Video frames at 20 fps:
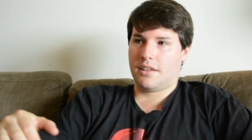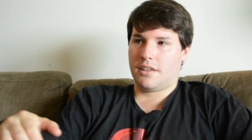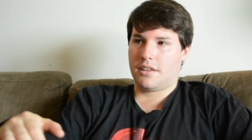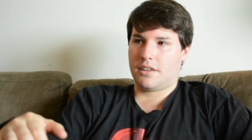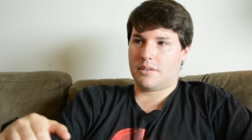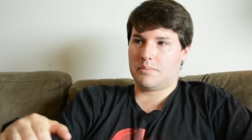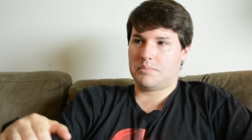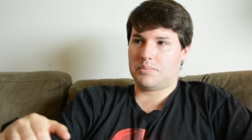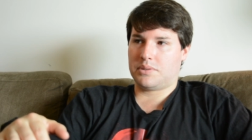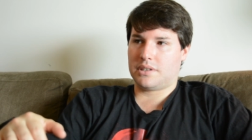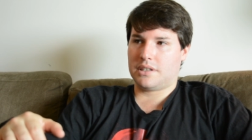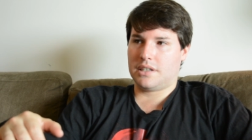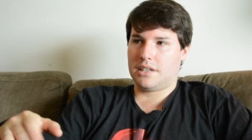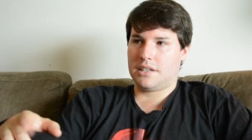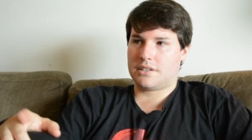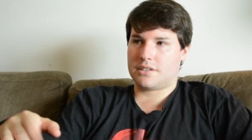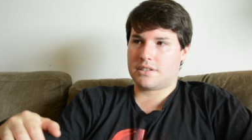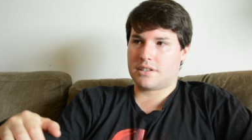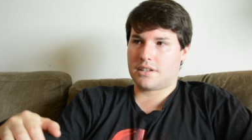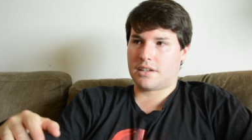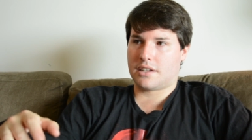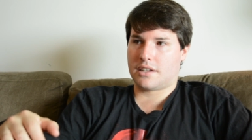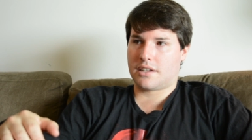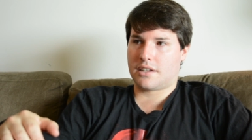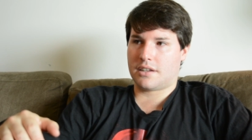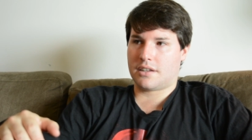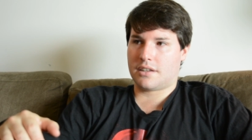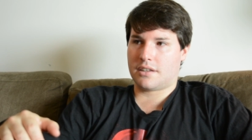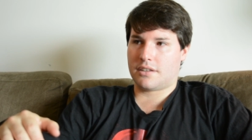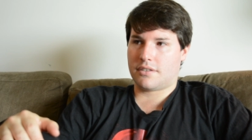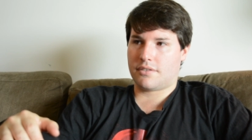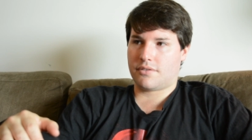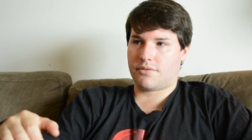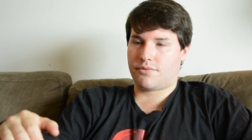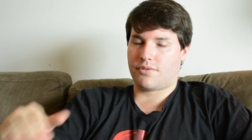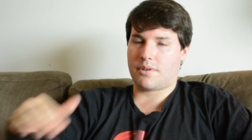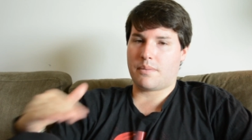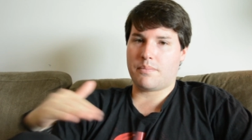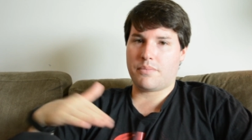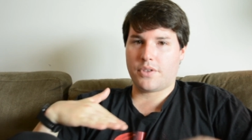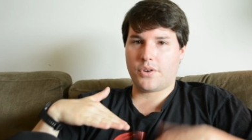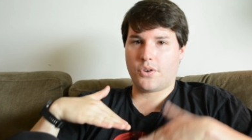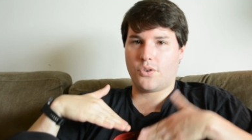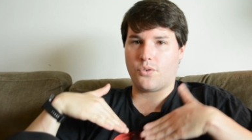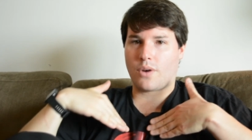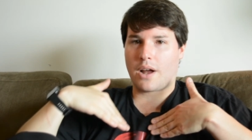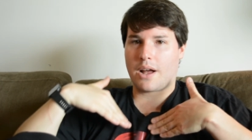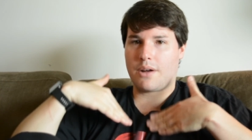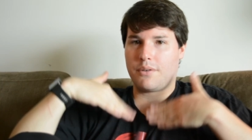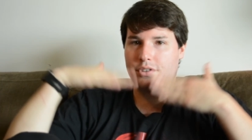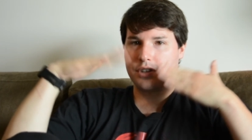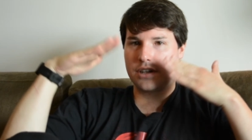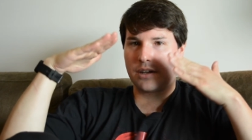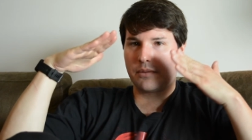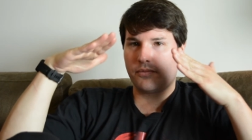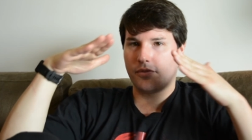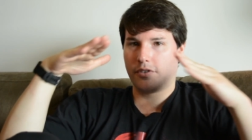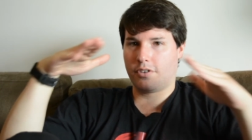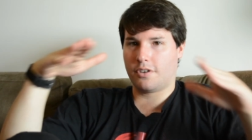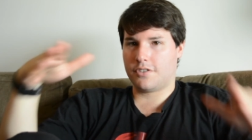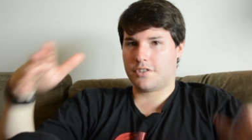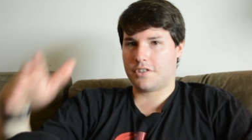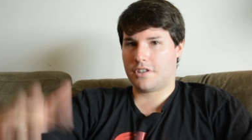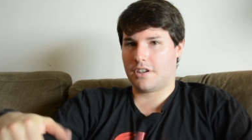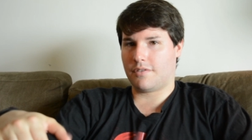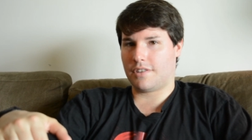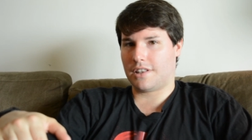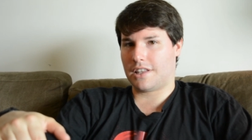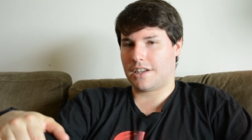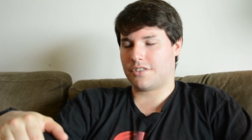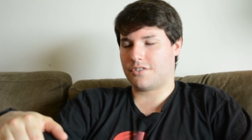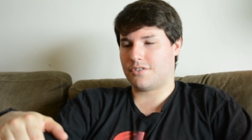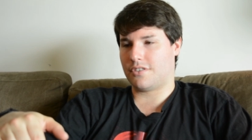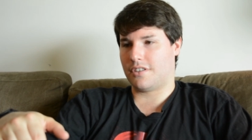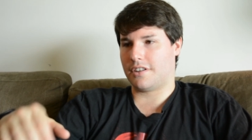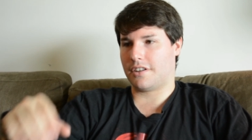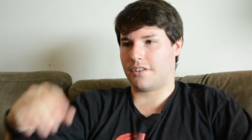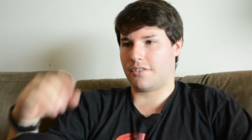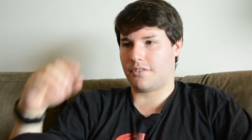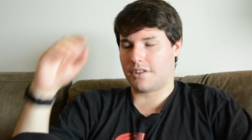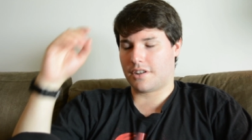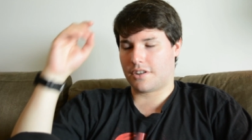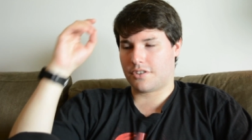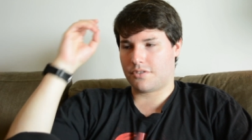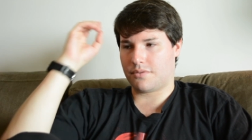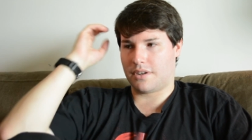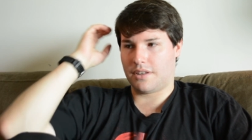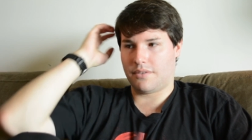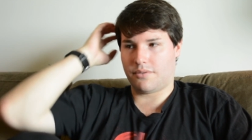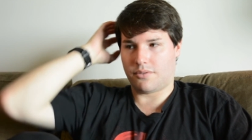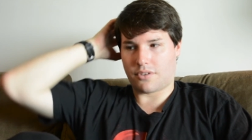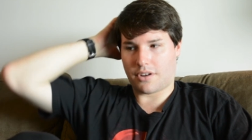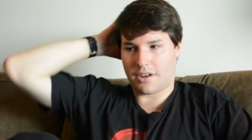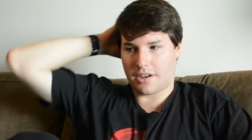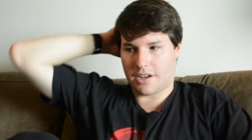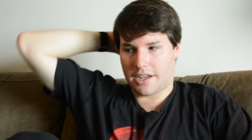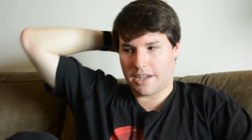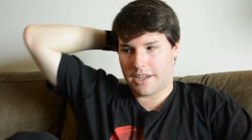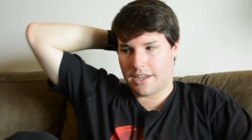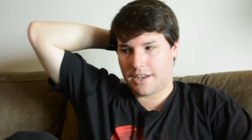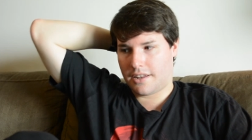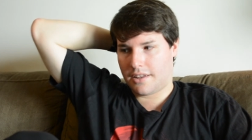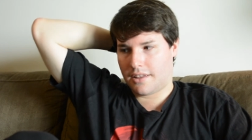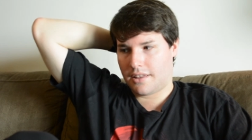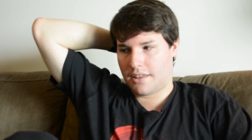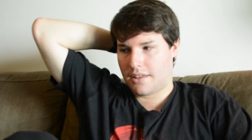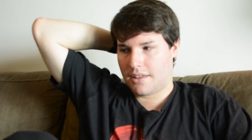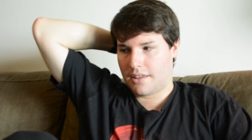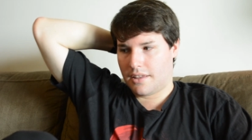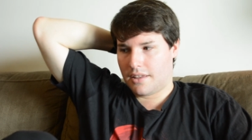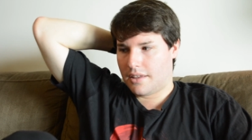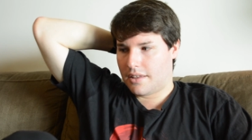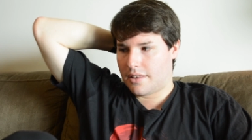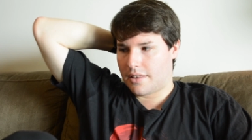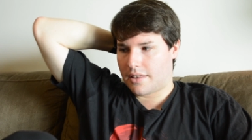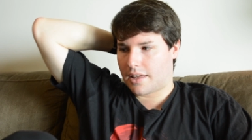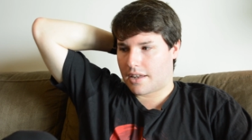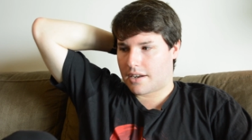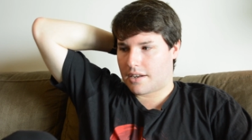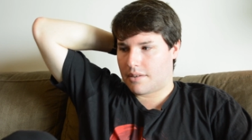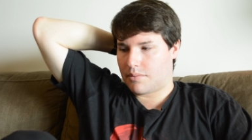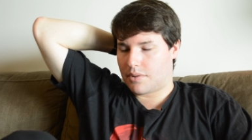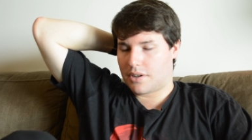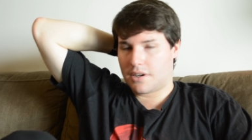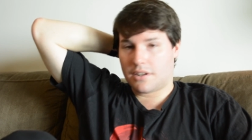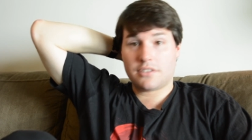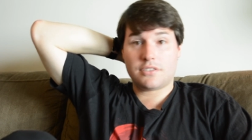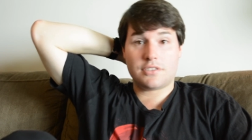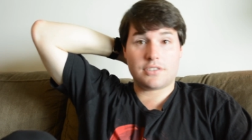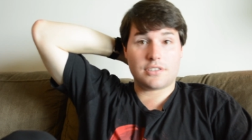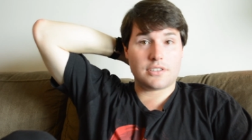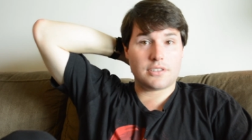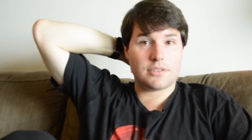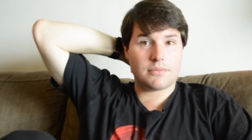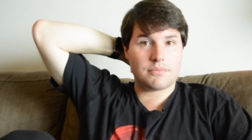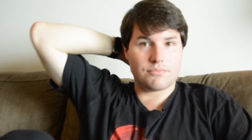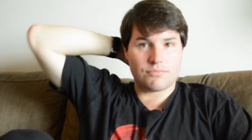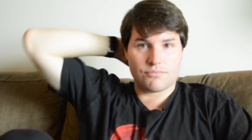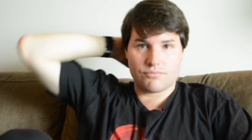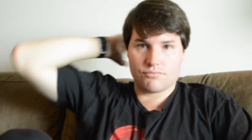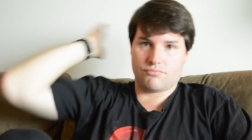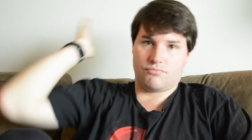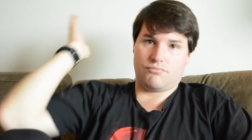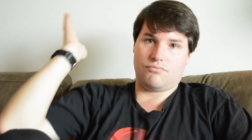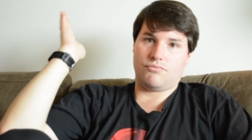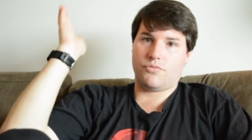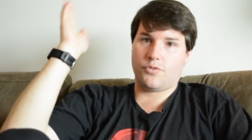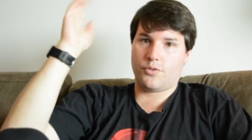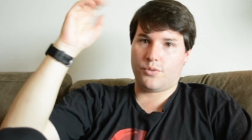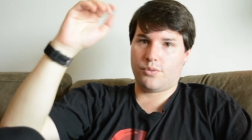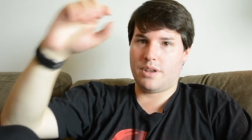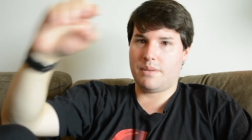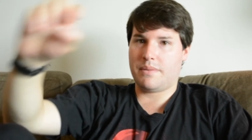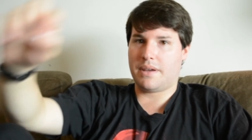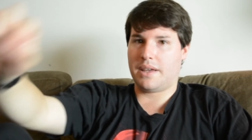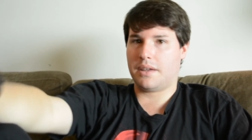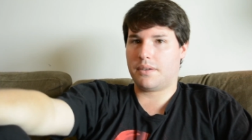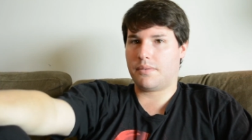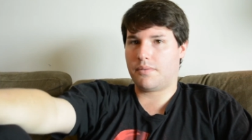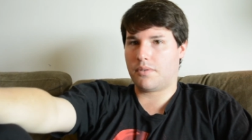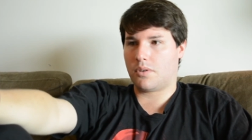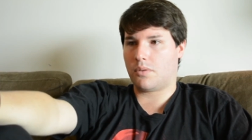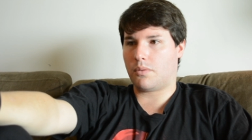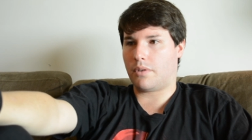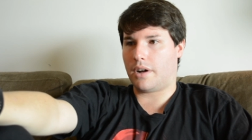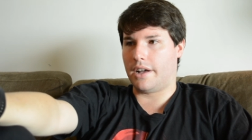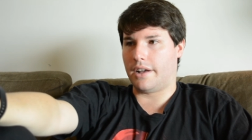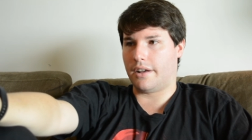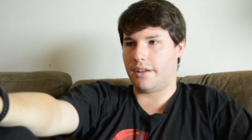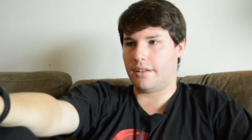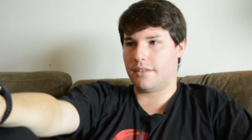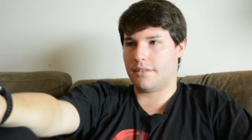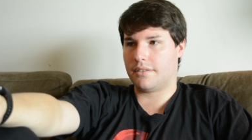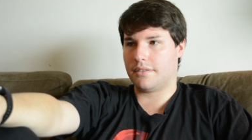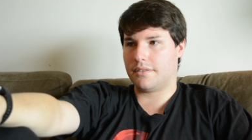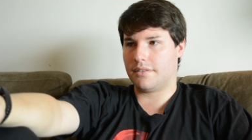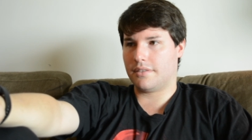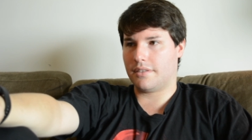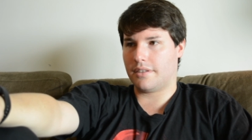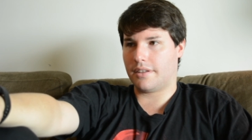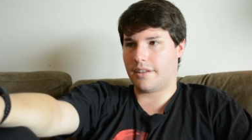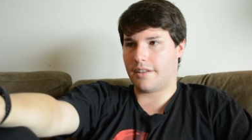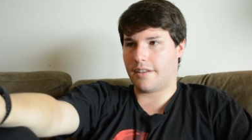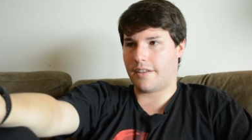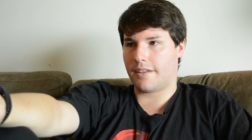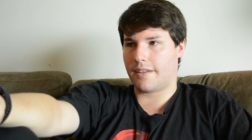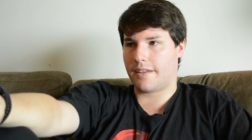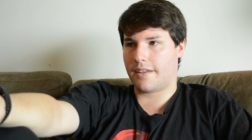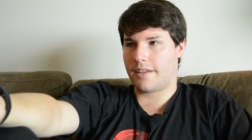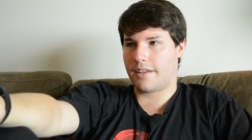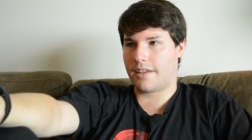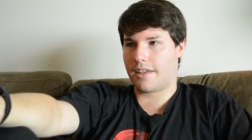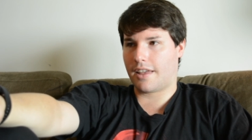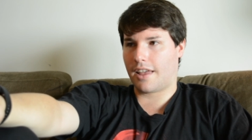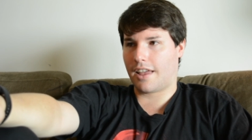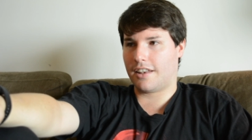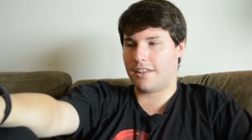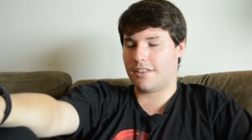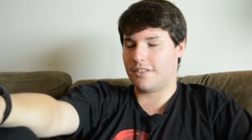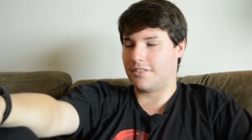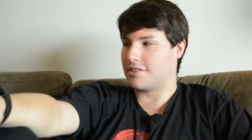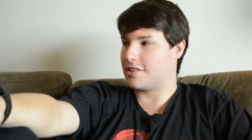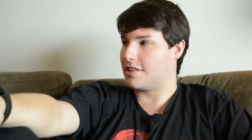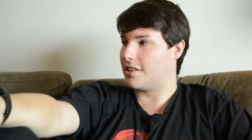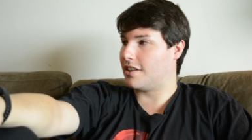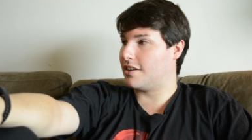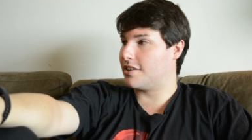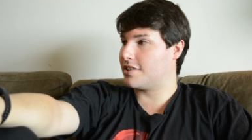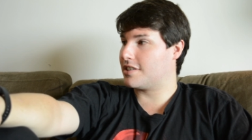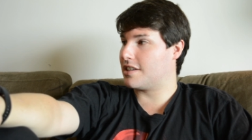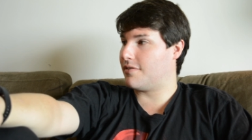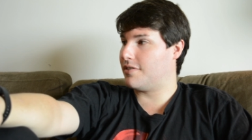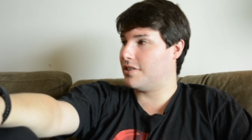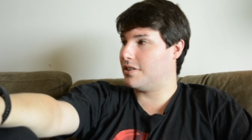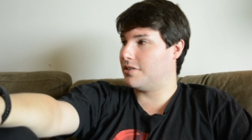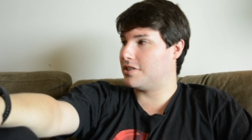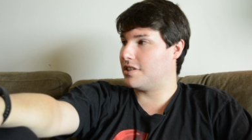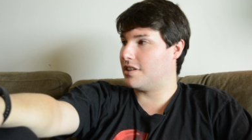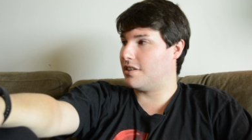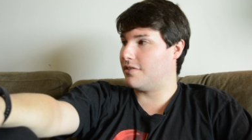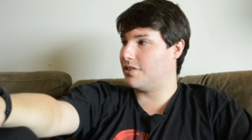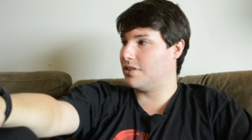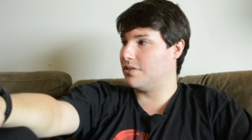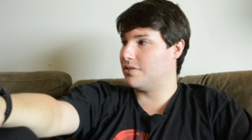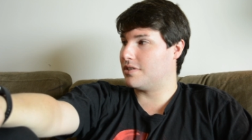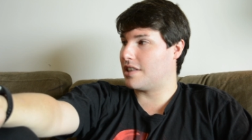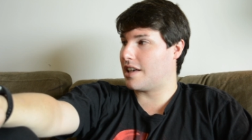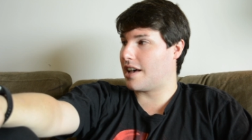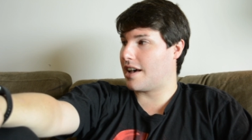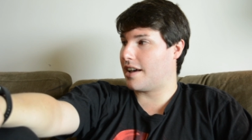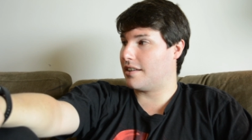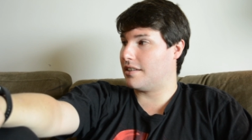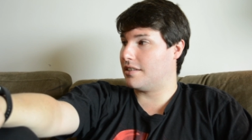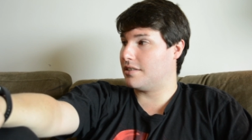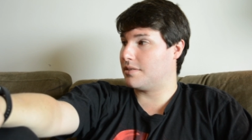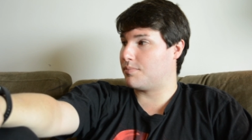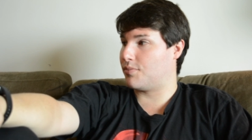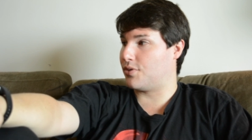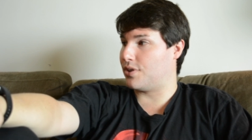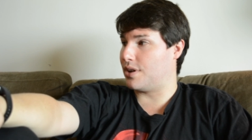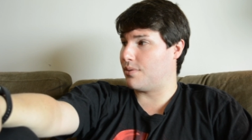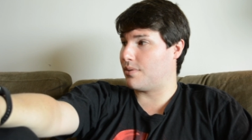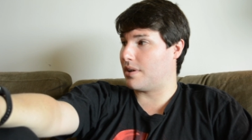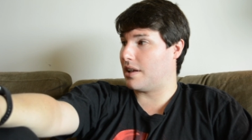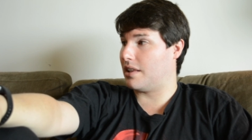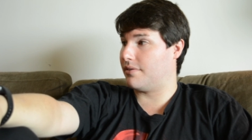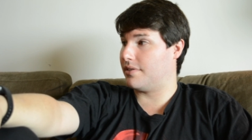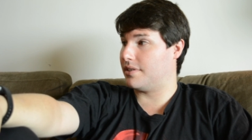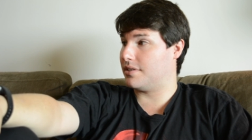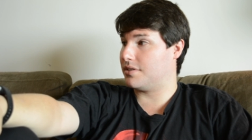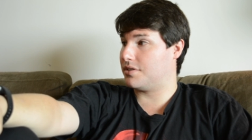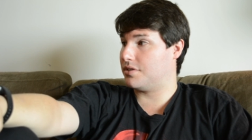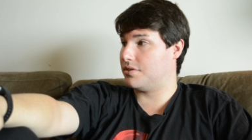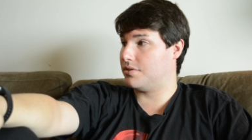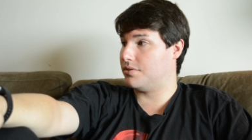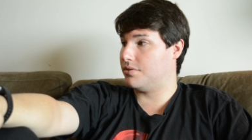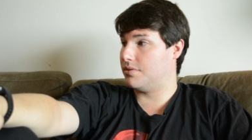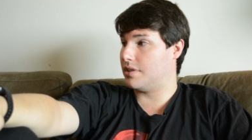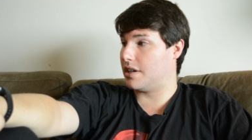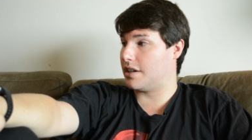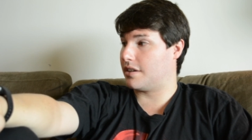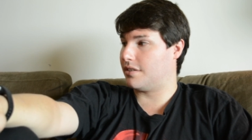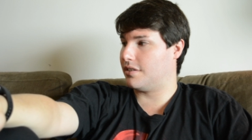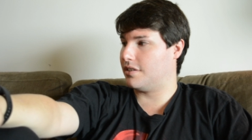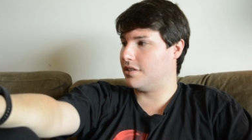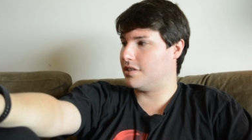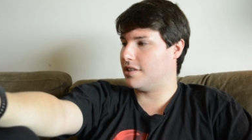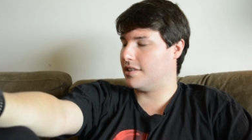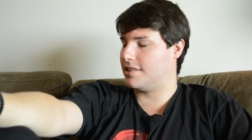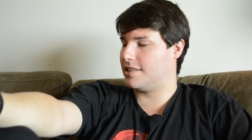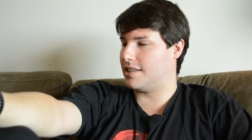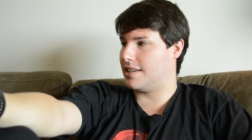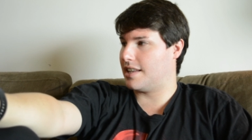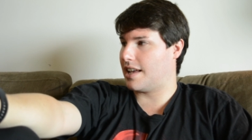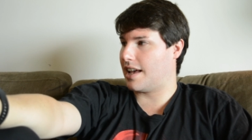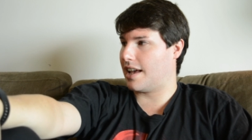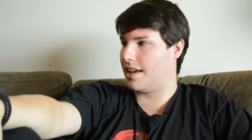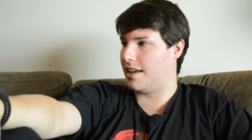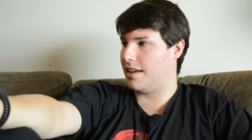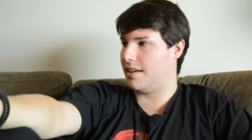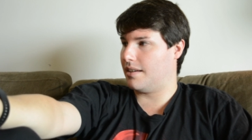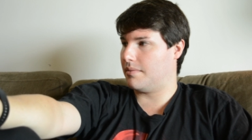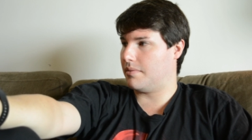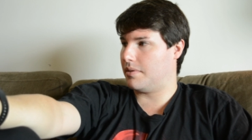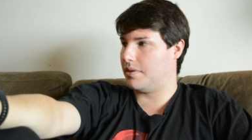complete, from the ground up version of Electronic Critic 2049 that I wanted to remake for a while. And there's a lot of stuff in those interviews that is pretty relevant to, not only to today,